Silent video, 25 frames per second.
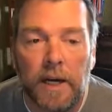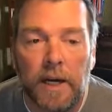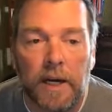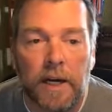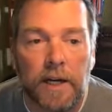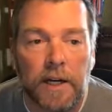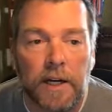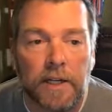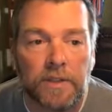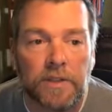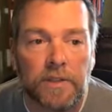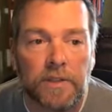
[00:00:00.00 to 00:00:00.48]

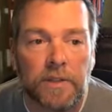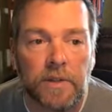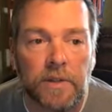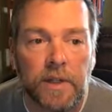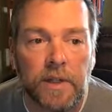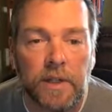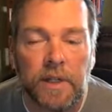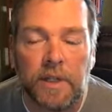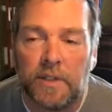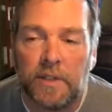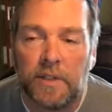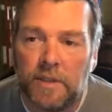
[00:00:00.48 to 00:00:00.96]
Uh, so
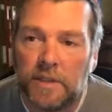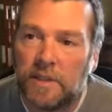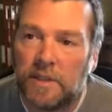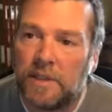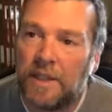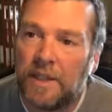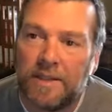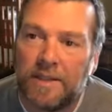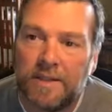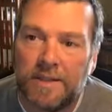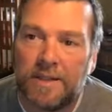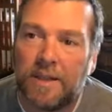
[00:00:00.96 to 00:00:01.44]
it just
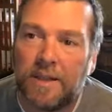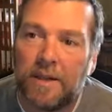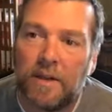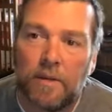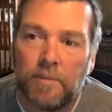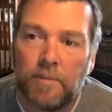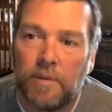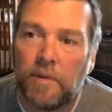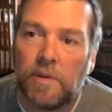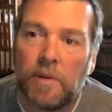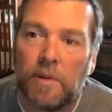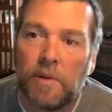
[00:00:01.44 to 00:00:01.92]
tends to
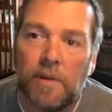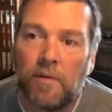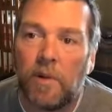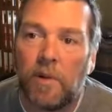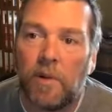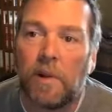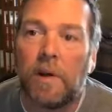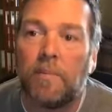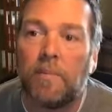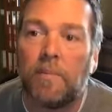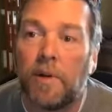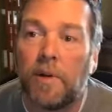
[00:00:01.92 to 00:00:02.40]
help you
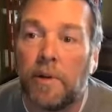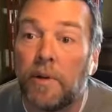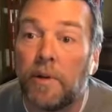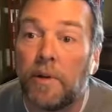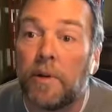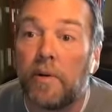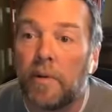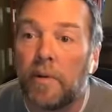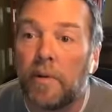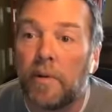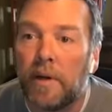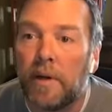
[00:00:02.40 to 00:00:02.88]
level up in your
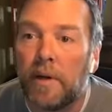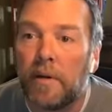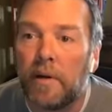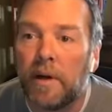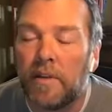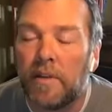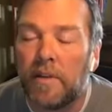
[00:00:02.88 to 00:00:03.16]
career,